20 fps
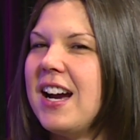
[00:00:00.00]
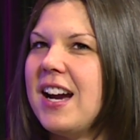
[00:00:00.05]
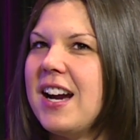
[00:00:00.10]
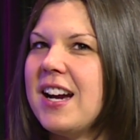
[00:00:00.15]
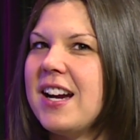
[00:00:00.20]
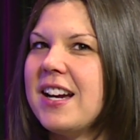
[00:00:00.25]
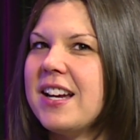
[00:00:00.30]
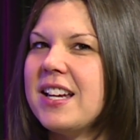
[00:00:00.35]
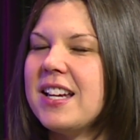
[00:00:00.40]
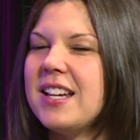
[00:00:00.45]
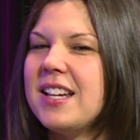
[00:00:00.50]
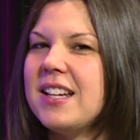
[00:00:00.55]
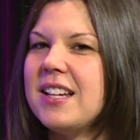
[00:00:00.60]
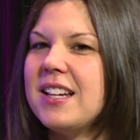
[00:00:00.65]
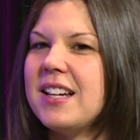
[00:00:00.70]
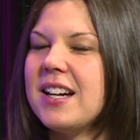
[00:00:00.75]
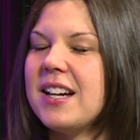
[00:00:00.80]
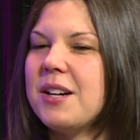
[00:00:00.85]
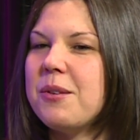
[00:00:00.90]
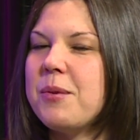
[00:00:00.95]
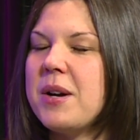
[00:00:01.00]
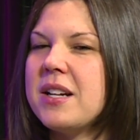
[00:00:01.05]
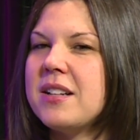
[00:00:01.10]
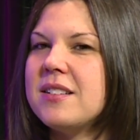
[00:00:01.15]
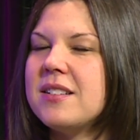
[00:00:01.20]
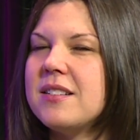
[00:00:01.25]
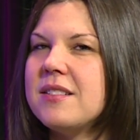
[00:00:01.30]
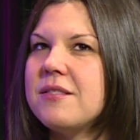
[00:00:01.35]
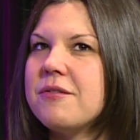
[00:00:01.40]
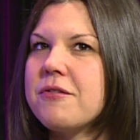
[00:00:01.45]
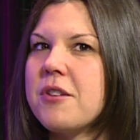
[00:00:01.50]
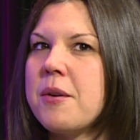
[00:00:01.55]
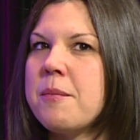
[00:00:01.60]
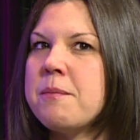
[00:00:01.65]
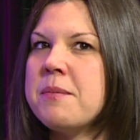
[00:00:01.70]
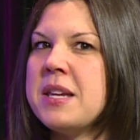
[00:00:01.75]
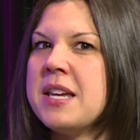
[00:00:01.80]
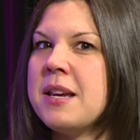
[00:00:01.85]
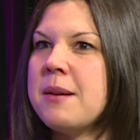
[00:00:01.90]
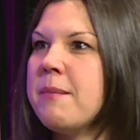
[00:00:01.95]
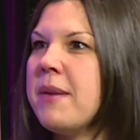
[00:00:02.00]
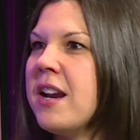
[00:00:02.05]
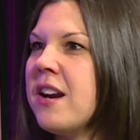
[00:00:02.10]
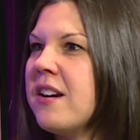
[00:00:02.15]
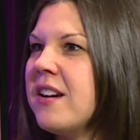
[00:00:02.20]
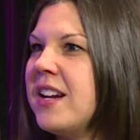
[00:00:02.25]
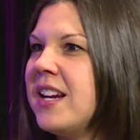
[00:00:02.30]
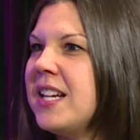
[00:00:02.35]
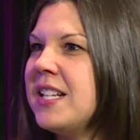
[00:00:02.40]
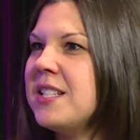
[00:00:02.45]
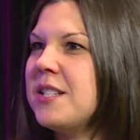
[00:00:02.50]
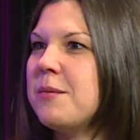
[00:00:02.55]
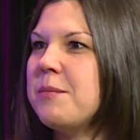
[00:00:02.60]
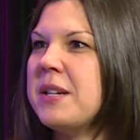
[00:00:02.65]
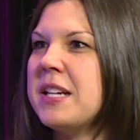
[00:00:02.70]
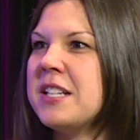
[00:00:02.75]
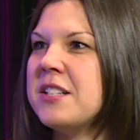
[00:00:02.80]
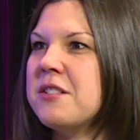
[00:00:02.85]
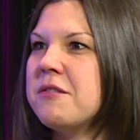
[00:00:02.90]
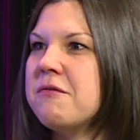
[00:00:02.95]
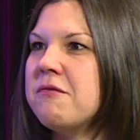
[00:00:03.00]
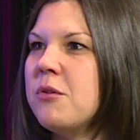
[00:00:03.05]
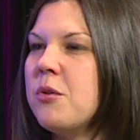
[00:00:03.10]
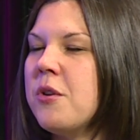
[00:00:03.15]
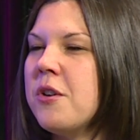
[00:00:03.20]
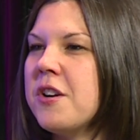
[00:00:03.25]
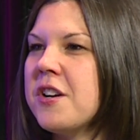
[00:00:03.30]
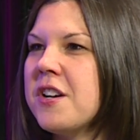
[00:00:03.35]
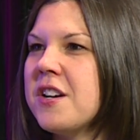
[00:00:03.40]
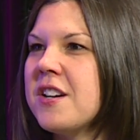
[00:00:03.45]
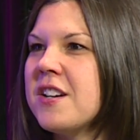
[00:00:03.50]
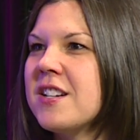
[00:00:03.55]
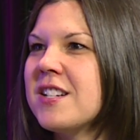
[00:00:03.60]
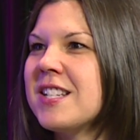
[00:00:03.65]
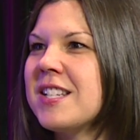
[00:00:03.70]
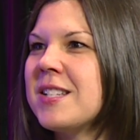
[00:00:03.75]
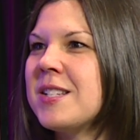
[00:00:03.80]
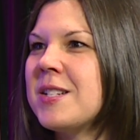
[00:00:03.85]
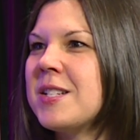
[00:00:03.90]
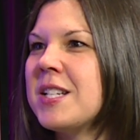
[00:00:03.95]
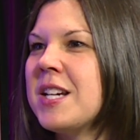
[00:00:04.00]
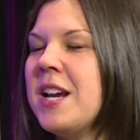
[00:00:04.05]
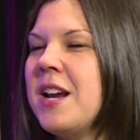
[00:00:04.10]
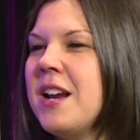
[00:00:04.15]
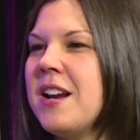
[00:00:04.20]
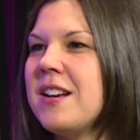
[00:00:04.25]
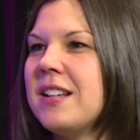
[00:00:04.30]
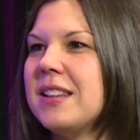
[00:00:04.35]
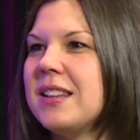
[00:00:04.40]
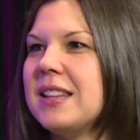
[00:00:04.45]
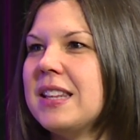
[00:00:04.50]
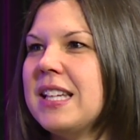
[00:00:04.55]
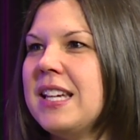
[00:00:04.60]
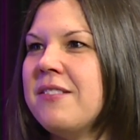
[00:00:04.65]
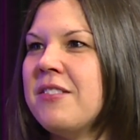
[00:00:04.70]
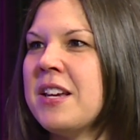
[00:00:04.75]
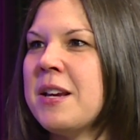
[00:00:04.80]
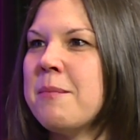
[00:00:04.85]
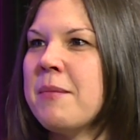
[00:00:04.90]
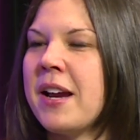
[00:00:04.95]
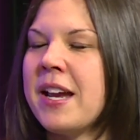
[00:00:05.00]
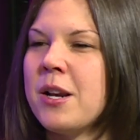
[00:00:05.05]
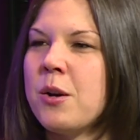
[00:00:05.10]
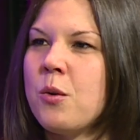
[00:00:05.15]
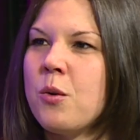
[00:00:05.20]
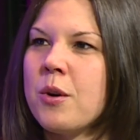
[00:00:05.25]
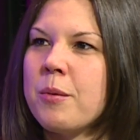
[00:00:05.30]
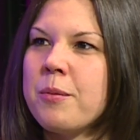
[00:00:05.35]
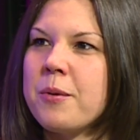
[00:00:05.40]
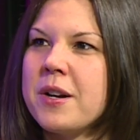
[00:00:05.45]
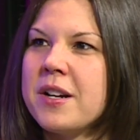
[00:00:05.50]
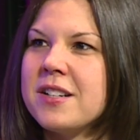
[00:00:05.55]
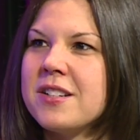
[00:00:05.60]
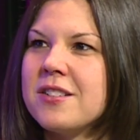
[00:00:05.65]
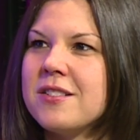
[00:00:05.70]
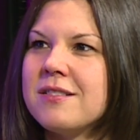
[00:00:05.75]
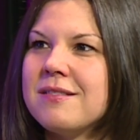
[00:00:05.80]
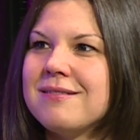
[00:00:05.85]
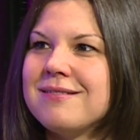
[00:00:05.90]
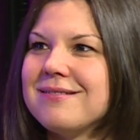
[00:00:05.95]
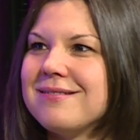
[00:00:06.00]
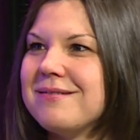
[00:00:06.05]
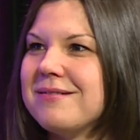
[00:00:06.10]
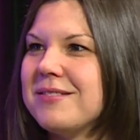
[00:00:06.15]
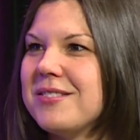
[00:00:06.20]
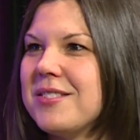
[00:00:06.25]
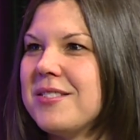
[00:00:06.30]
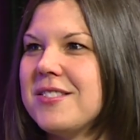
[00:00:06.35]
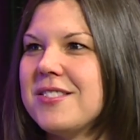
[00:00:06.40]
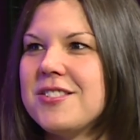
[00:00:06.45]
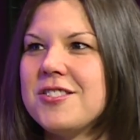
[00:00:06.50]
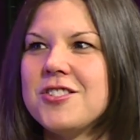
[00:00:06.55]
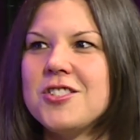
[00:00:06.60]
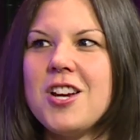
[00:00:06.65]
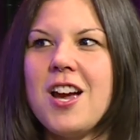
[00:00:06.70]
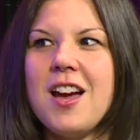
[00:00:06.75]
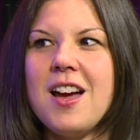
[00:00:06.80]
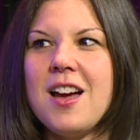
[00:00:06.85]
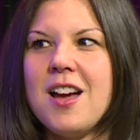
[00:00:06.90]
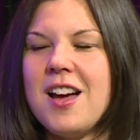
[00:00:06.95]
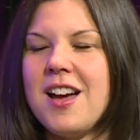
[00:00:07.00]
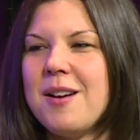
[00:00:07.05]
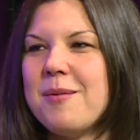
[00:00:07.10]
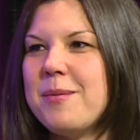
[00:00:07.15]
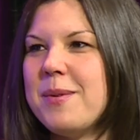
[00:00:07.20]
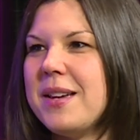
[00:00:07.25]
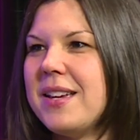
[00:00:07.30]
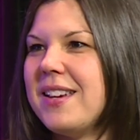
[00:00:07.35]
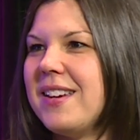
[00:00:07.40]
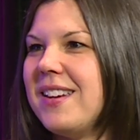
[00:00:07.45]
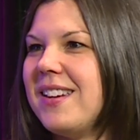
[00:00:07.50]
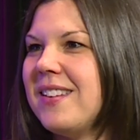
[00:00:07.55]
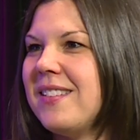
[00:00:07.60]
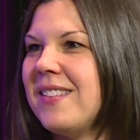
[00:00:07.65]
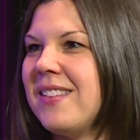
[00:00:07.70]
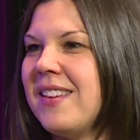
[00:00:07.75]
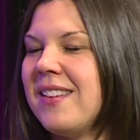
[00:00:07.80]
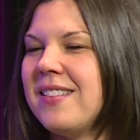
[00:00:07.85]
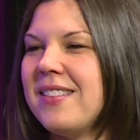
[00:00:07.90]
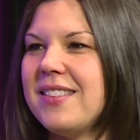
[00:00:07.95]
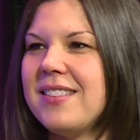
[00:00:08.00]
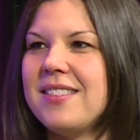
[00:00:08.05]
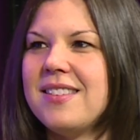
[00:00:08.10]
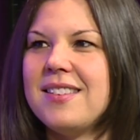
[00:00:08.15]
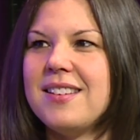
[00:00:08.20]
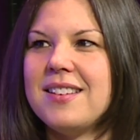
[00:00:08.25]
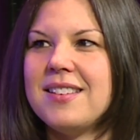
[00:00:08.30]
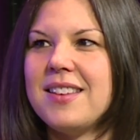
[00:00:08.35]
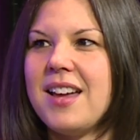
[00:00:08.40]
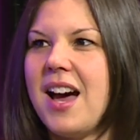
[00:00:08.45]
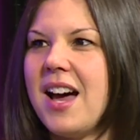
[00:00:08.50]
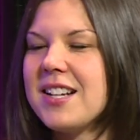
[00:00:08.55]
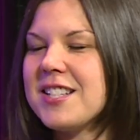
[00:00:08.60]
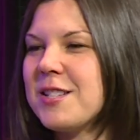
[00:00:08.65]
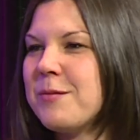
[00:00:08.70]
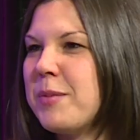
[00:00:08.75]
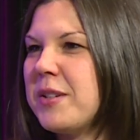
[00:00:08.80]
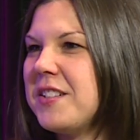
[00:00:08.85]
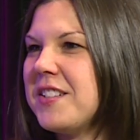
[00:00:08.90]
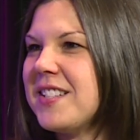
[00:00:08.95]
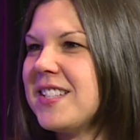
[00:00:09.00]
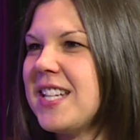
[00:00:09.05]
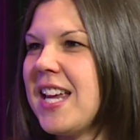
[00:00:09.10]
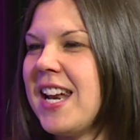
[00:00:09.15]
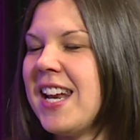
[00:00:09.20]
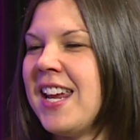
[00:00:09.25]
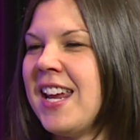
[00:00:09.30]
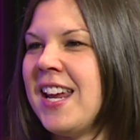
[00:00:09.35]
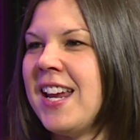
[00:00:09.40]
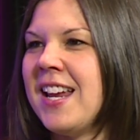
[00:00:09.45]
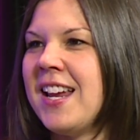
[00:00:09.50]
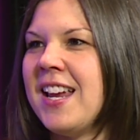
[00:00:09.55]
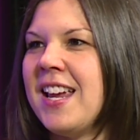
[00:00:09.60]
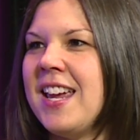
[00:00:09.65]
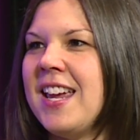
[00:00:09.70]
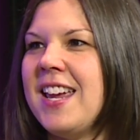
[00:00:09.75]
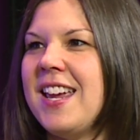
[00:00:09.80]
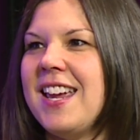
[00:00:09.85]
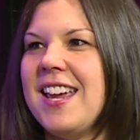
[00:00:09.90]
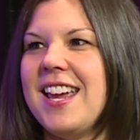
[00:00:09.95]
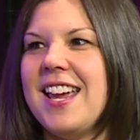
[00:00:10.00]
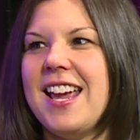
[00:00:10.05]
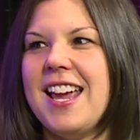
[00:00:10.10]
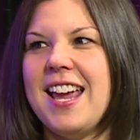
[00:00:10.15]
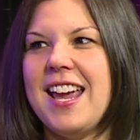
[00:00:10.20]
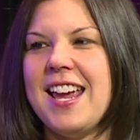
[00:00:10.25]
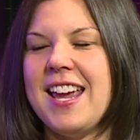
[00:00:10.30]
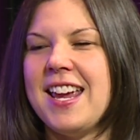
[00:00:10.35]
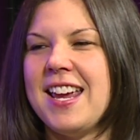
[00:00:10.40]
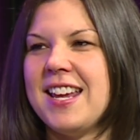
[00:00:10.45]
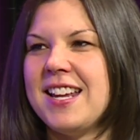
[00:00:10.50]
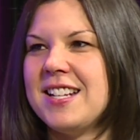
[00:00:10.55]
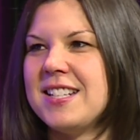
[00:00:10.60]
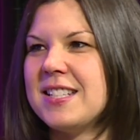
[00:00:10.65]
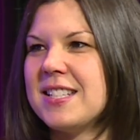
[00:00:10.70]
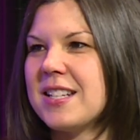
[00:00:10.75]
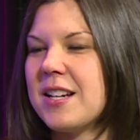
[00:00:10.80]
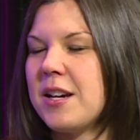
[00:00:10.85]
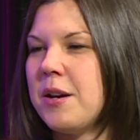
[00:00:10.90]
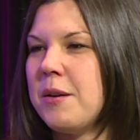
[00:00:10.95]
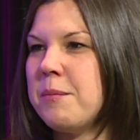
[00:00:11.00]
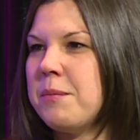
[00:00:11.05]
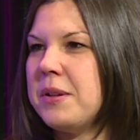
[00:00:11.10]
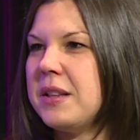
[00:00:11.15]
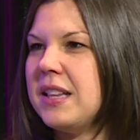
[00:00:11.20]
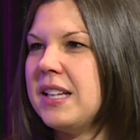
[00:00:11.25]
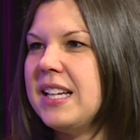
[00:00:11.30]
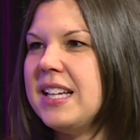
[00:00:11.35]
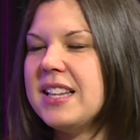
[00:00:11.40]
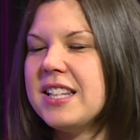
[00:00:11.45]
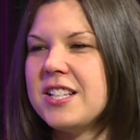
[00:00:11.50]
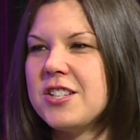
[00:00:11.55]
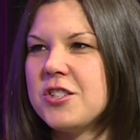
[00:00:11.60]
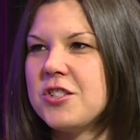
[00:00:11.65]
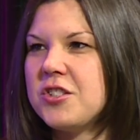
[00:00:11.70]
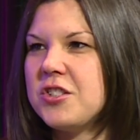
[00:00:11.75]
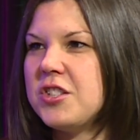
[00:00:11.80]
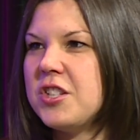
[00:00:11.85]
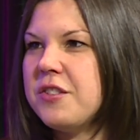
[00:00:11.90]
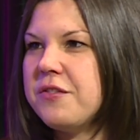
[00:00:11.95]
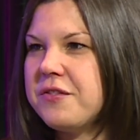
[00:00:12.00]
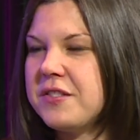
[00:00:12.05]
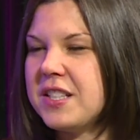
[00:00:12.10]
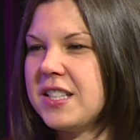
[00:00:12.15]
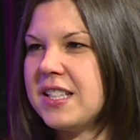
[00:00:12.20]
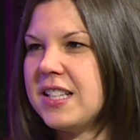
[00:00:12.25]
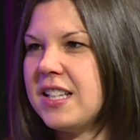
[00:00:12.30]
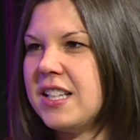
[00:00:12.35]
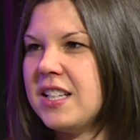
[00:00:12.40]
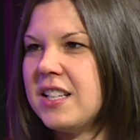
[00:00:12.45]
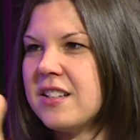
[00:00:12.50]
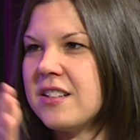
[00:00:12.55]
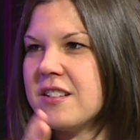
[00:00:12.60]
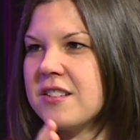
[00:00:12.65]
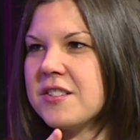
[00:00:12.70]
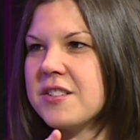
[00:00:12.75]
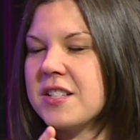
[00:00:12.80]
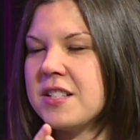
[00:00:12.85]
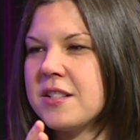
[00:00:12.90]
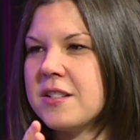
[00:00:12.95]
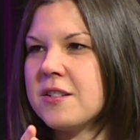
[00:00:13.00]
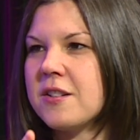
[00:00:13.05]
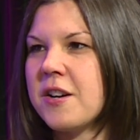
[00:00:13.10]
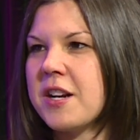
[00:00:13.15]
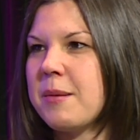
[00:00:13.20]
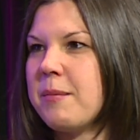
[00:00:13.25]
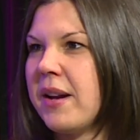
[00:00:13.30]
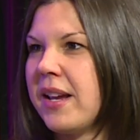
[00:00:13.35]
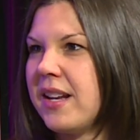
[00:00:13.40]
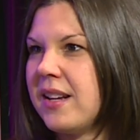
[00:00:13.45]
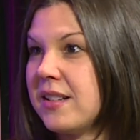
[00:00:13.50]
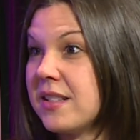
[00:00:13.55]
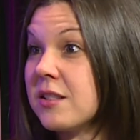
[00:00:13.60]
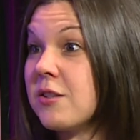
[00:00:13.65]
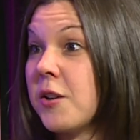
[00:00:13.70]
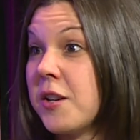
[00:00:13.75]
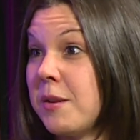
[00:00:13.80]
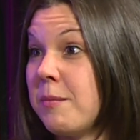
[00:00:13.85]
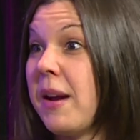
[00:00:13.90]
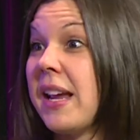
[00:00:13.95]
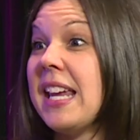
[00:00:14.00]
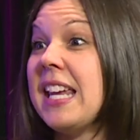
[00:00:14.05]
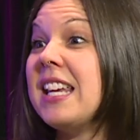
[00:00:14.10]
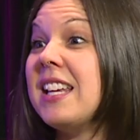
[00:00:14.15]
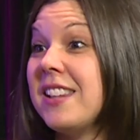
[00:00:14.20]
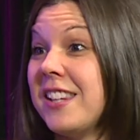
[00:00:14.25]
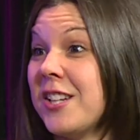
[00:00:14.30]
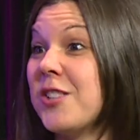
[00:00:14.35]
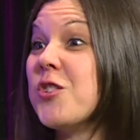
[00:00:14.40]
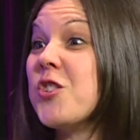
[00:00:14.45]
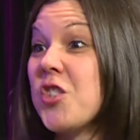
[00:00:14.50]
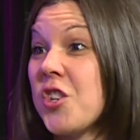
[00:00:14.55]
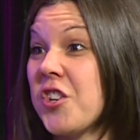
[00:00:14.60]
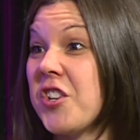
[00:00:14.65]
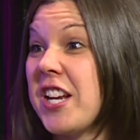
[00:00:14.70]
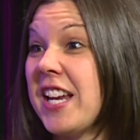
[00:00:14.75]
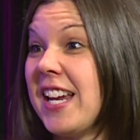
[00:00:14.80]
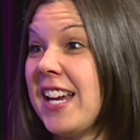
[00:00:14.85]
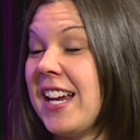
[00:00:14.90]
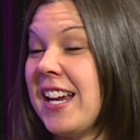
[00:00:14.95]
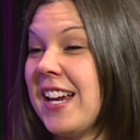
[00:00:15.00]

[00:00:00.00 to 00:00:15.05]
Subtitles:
I went from being married to being divorced, leaving my corporate job in the hospital setting, and completely shifted gears and started my healing journey.